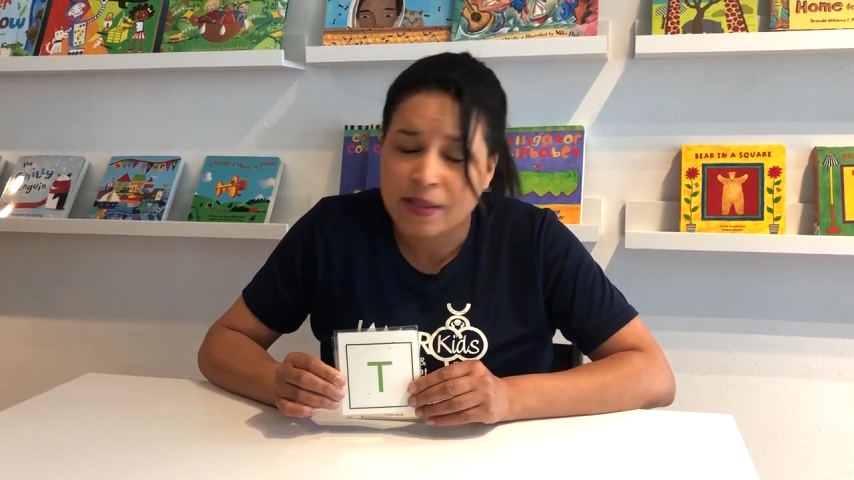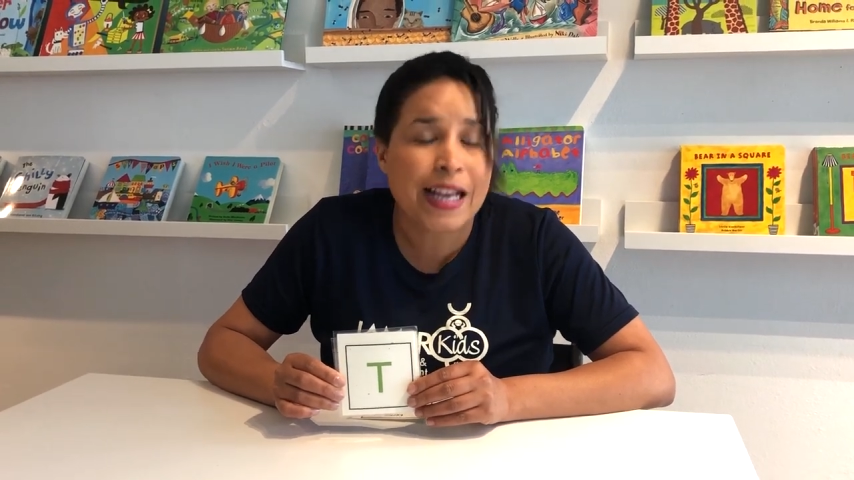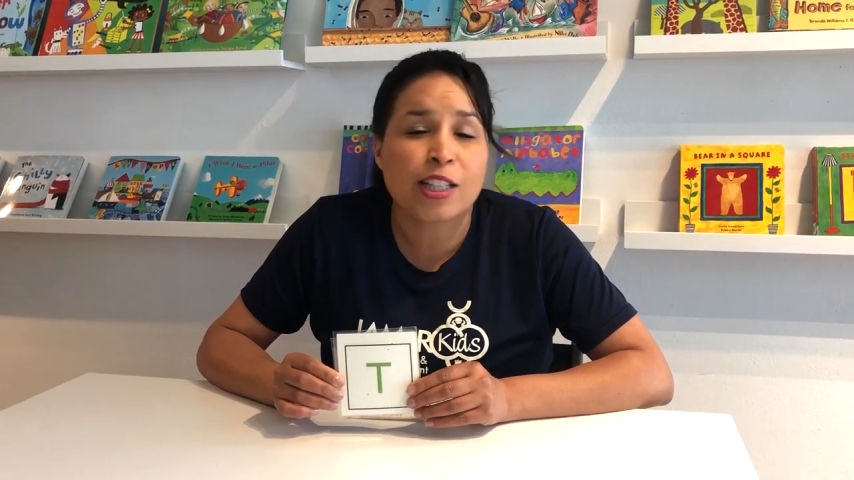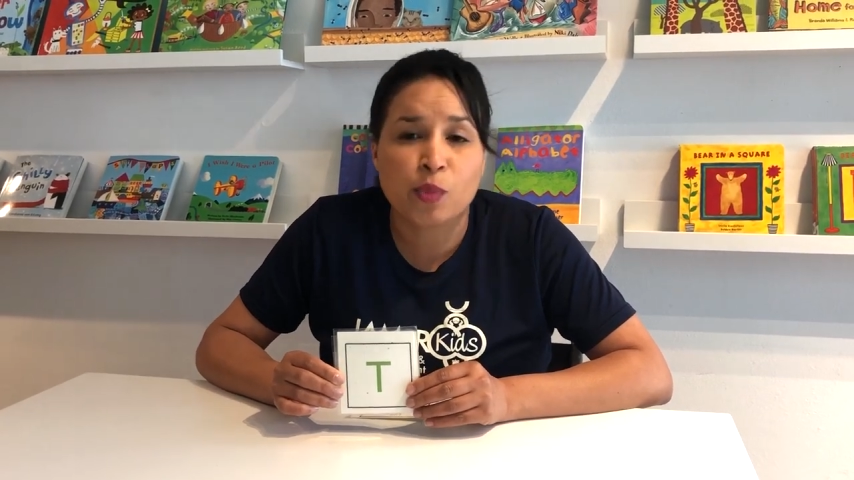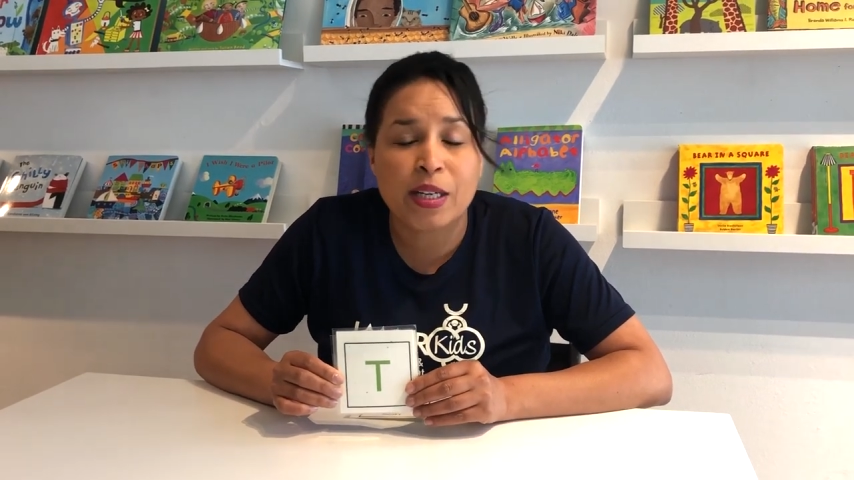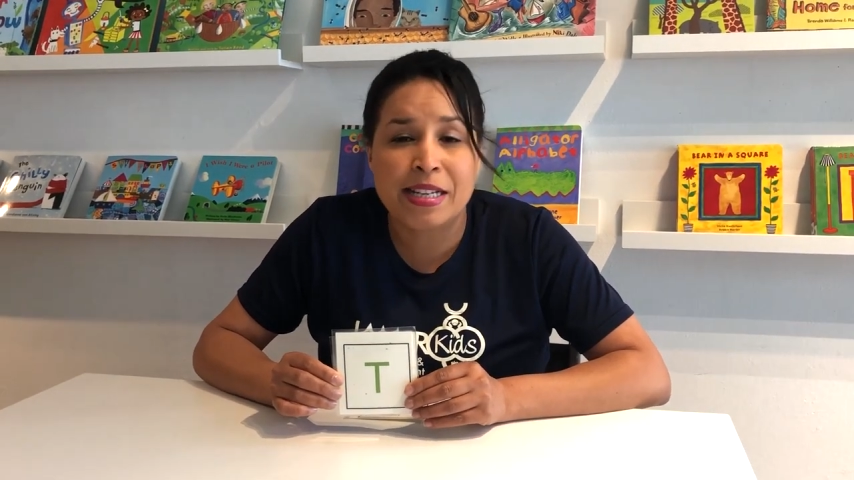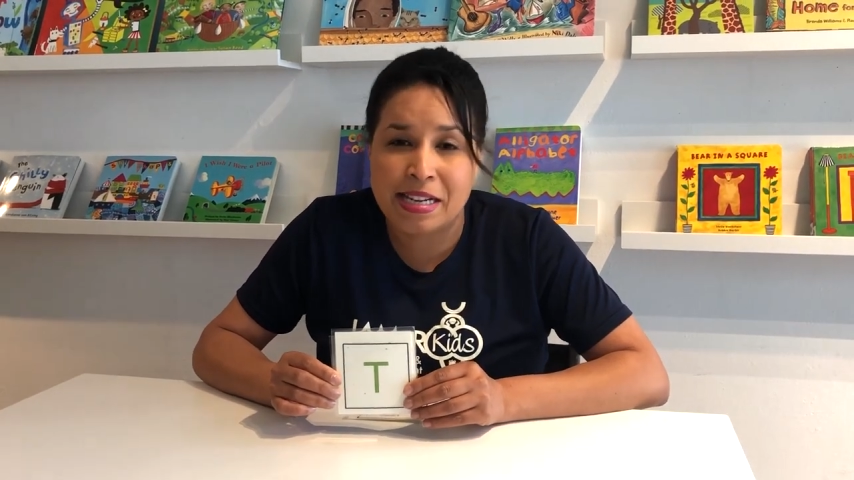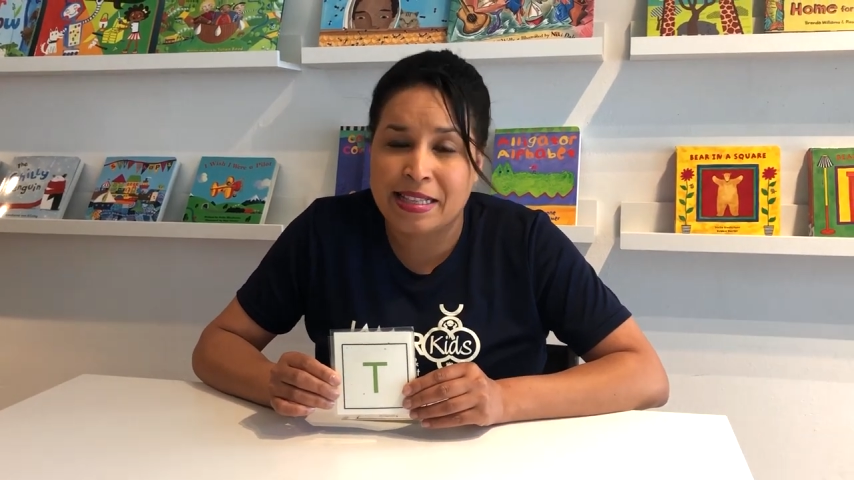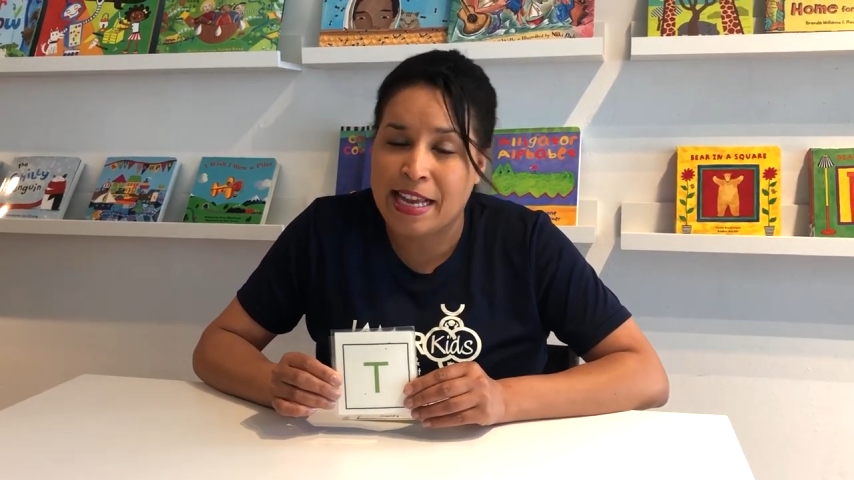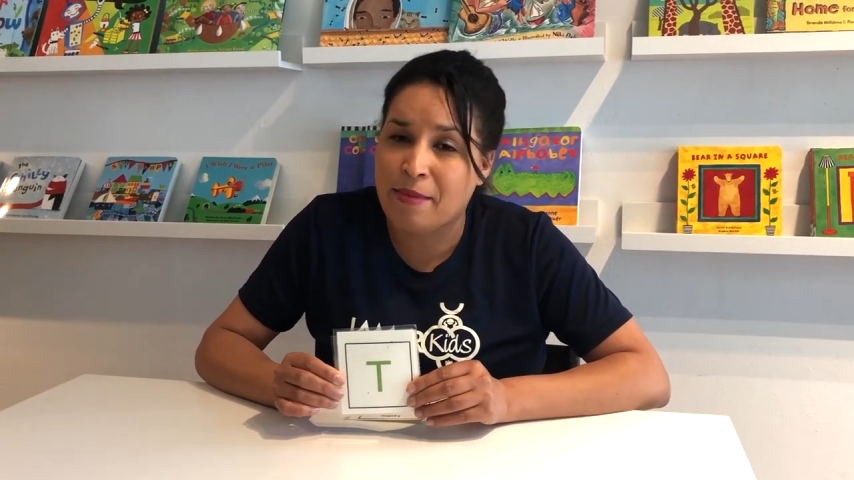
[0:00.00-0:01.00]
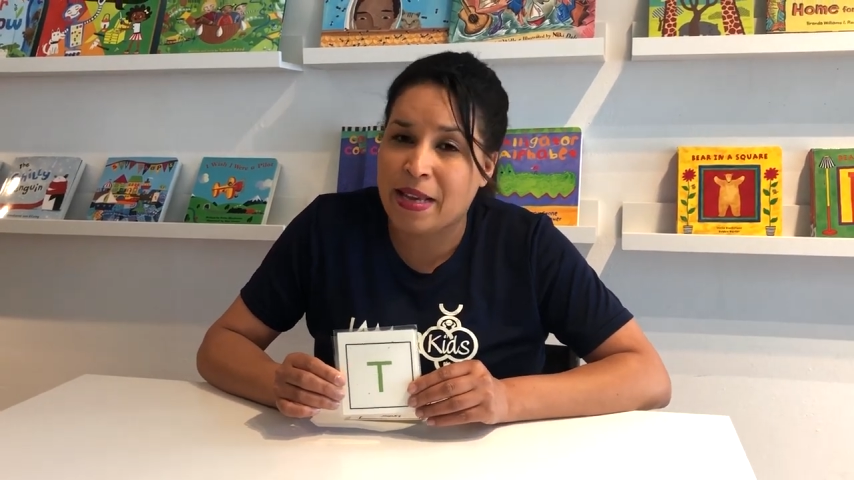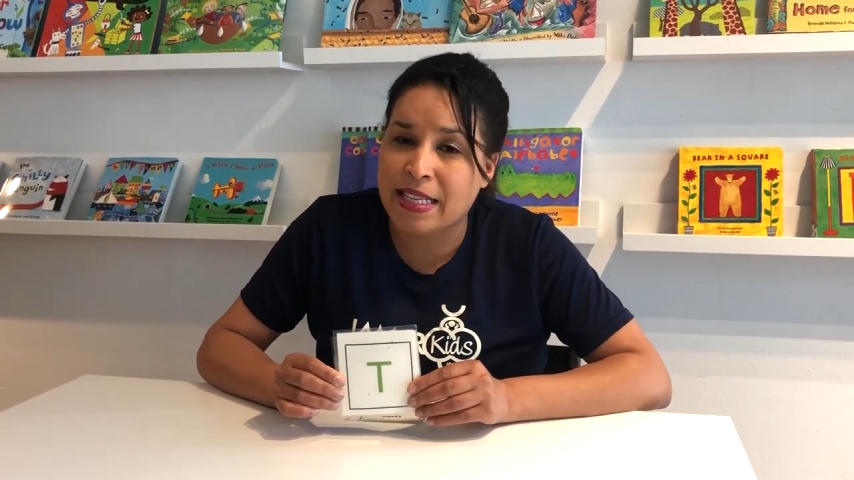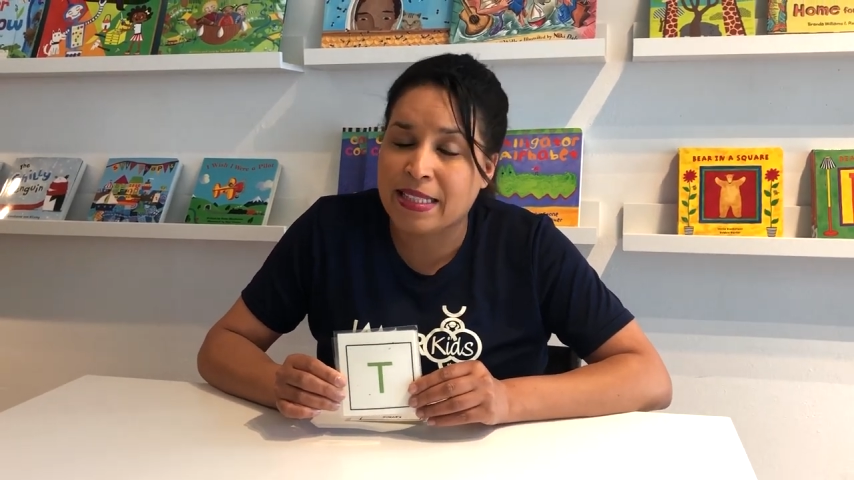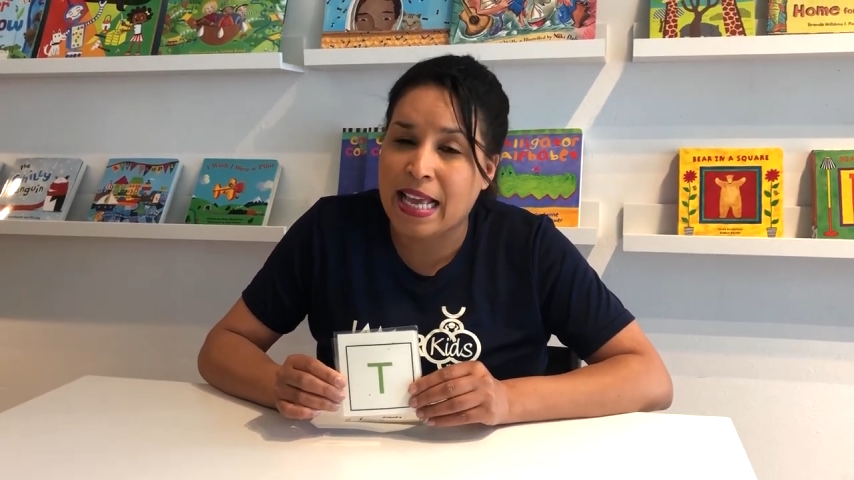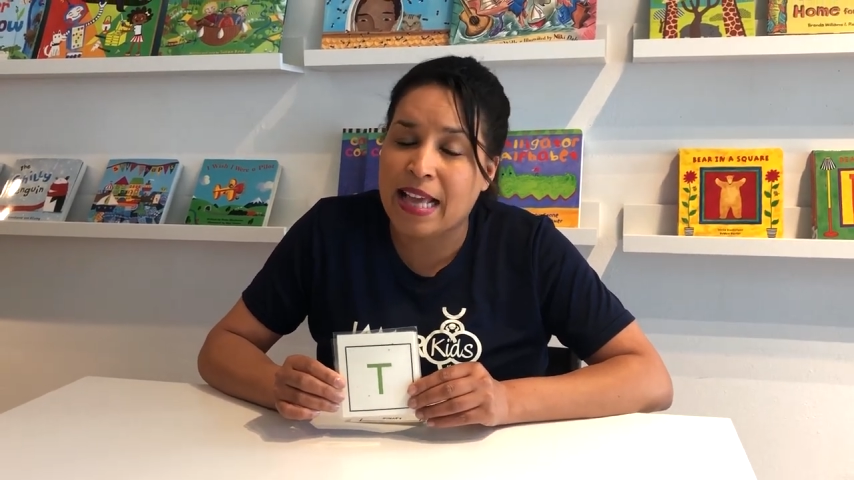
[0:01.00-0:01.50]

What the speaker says: That's what a nickname is.